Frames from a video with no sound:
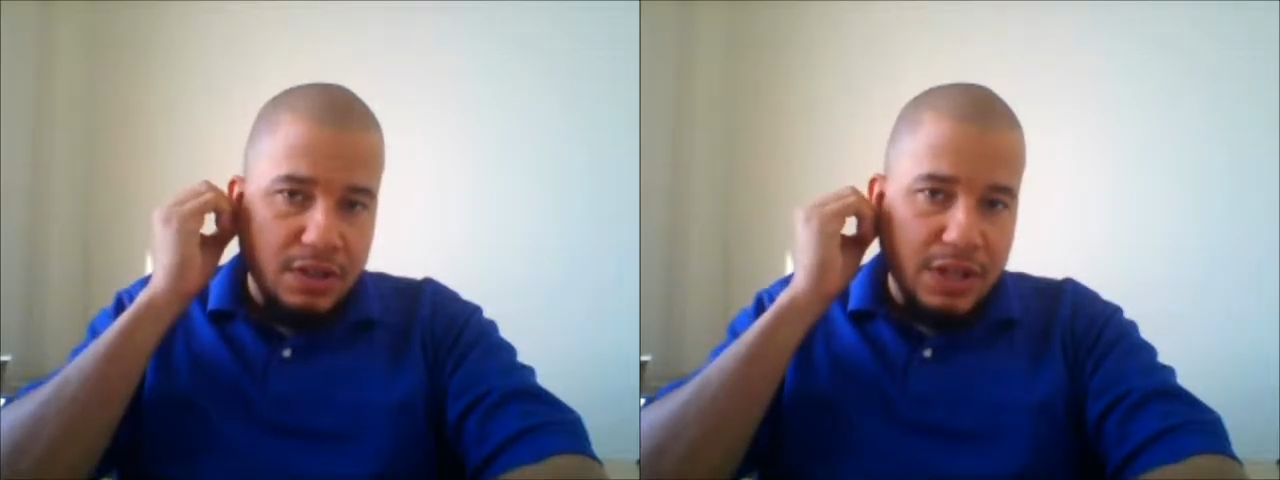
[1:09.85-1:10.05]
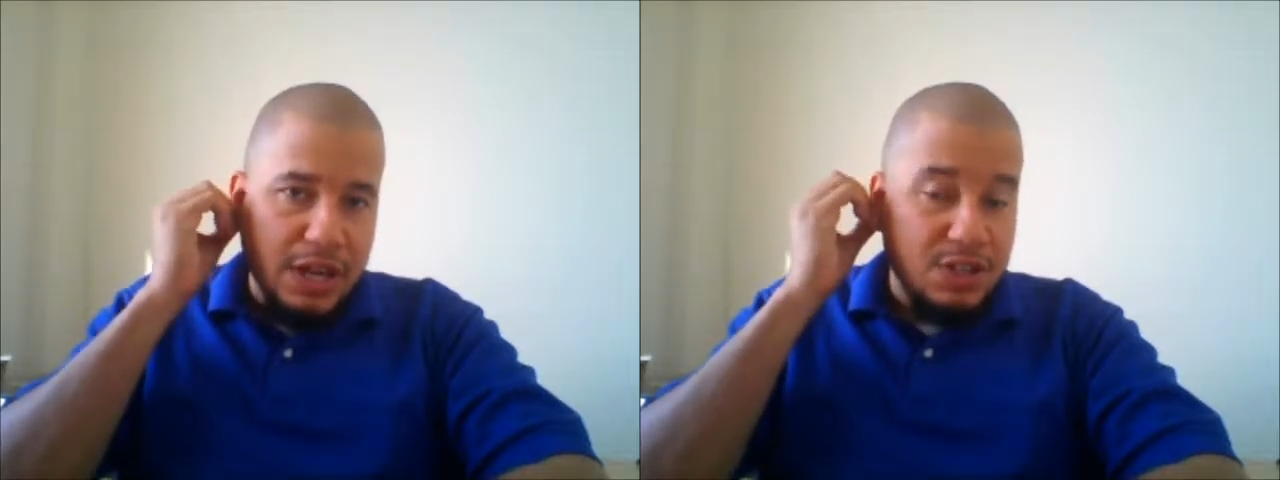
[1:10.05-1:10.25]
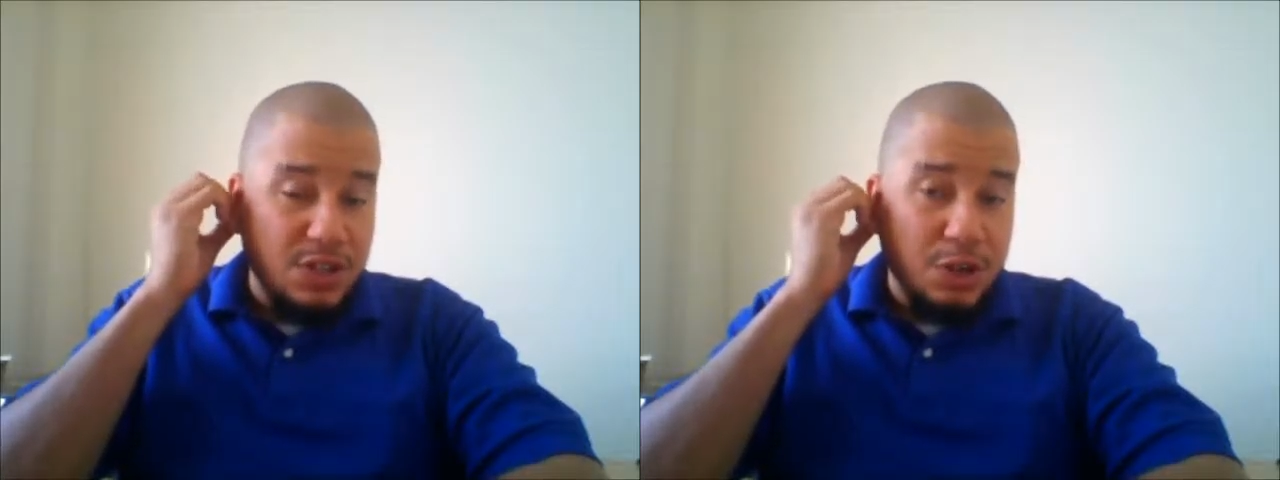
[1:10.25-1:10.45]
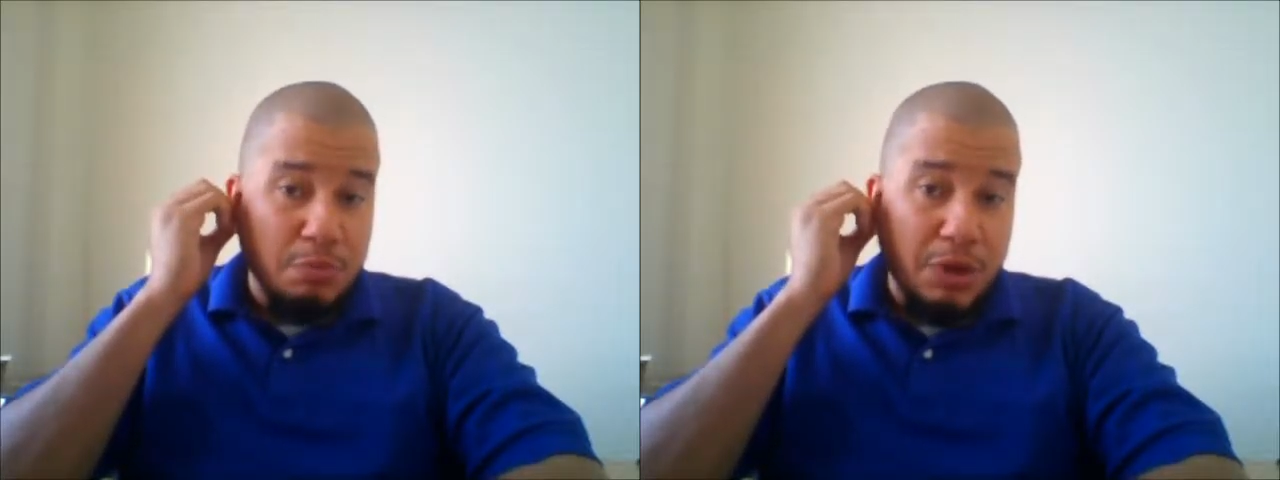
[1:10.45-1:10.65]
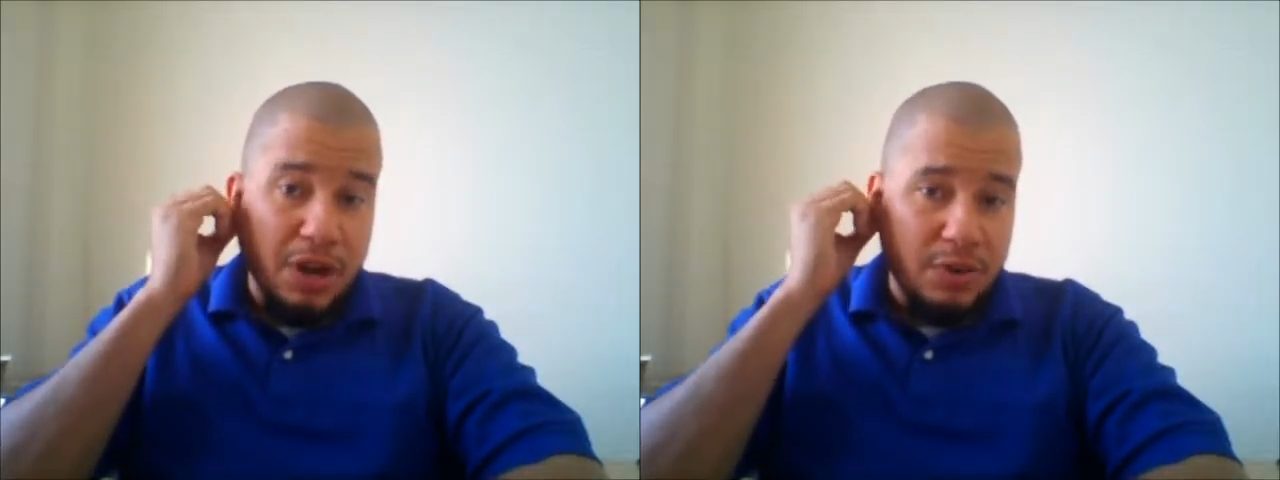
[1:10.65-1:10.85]
that is the
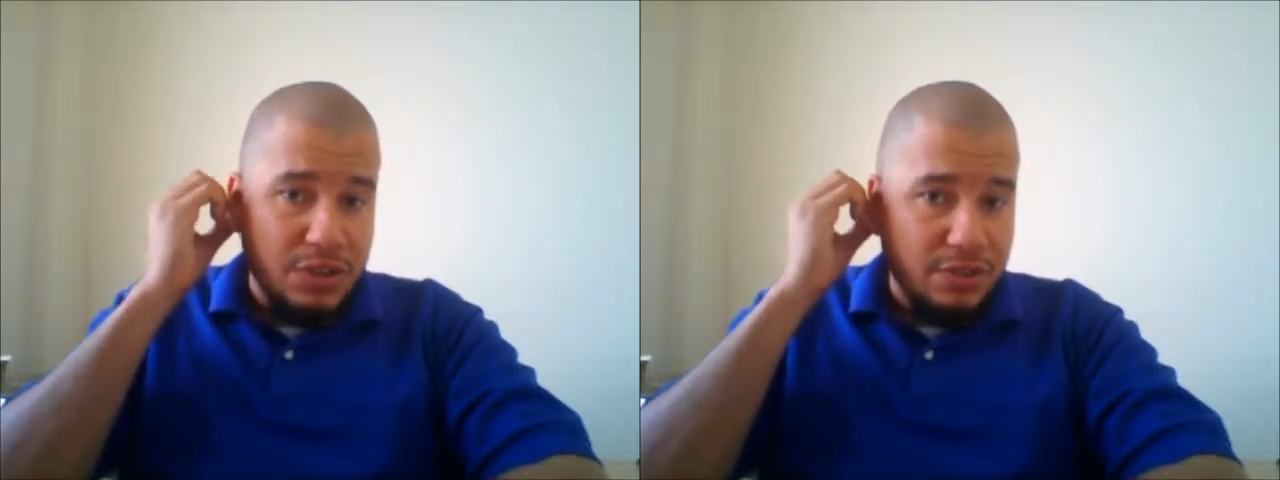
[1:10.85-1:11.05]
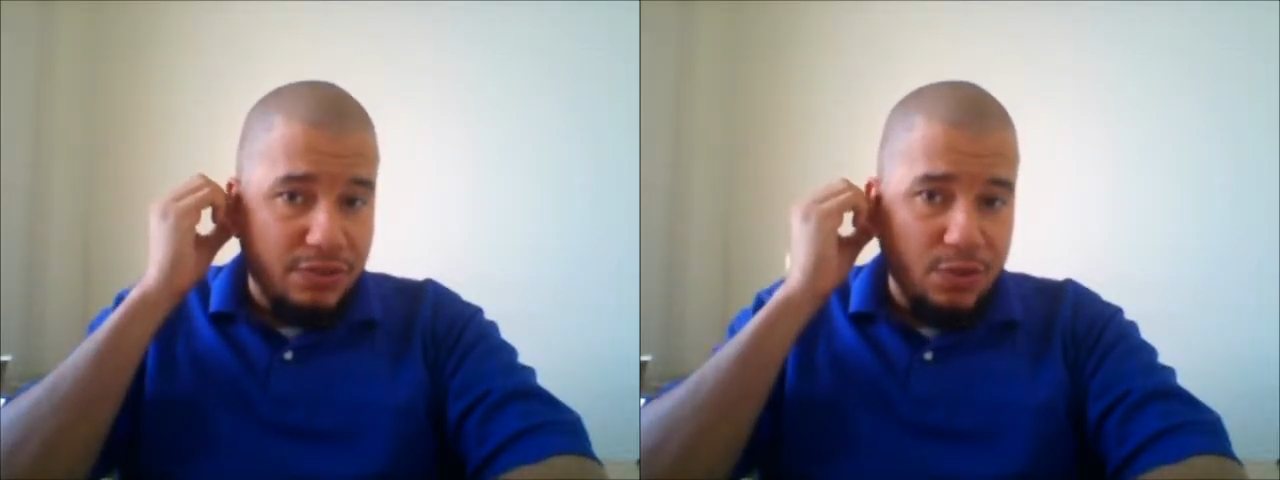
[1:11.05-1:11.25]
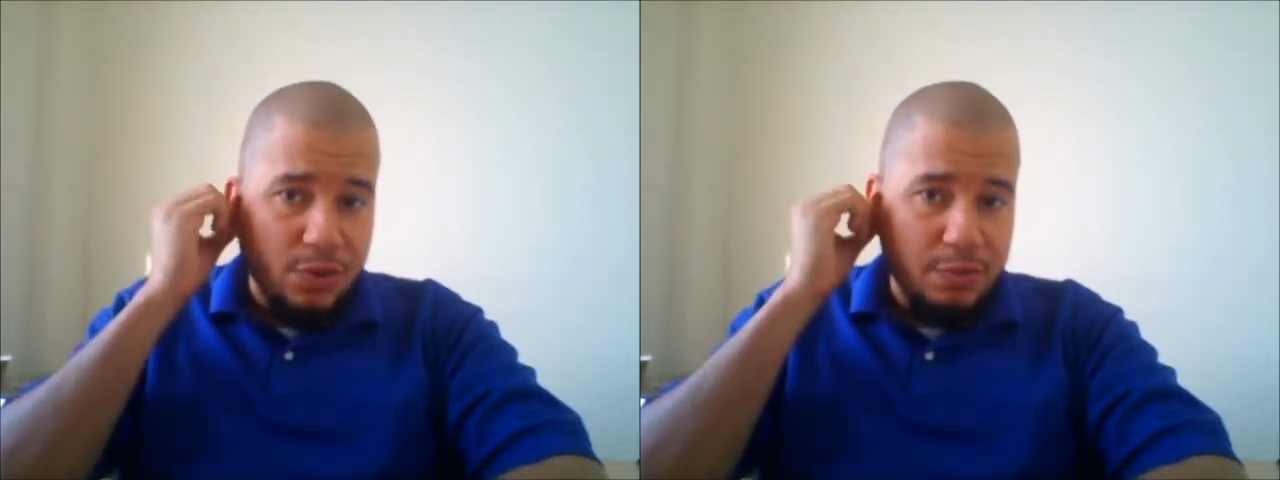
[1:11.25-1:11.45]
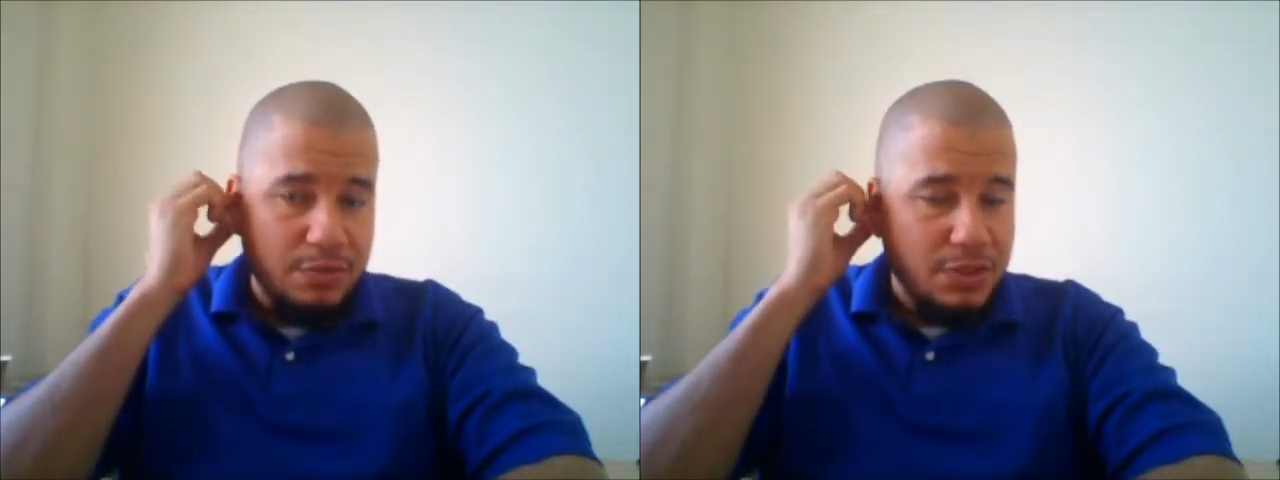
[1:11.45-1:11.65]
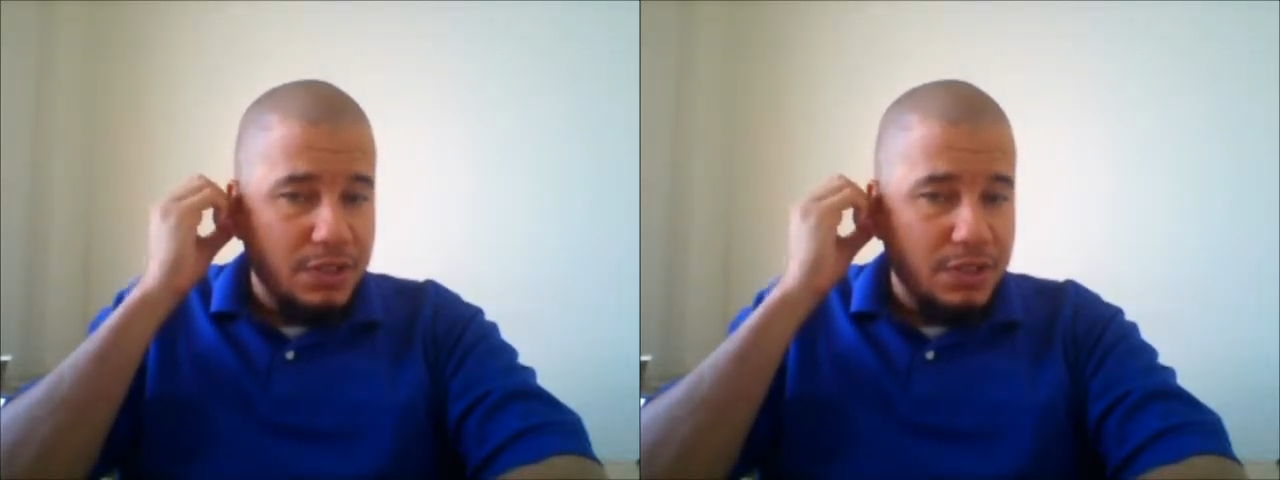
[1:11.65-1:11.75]
comparative form.